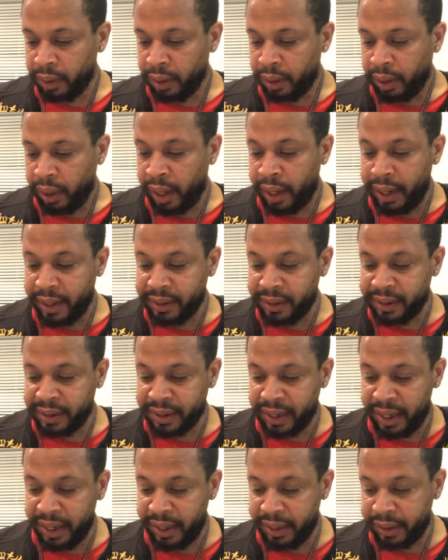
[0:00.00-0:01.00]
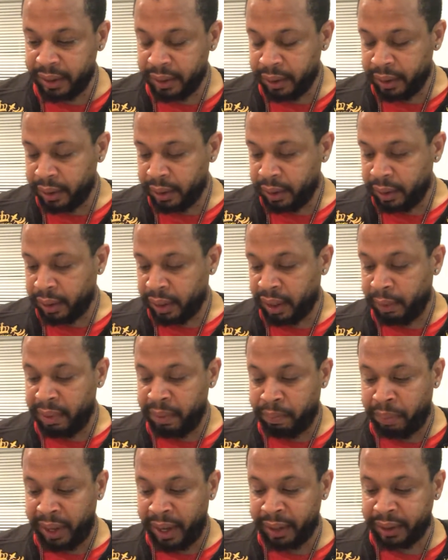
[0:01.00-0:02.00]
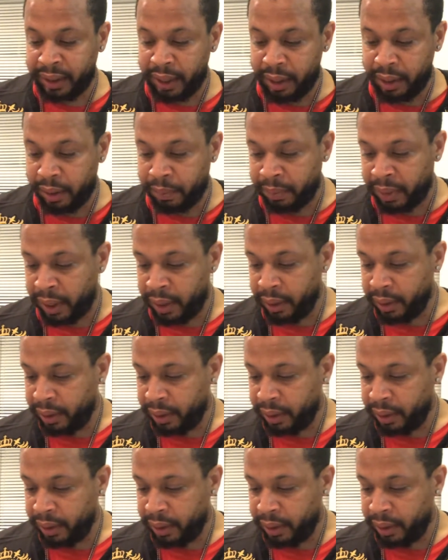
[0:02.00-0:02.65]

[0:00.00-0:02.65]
And as it said, and let me back that up, man.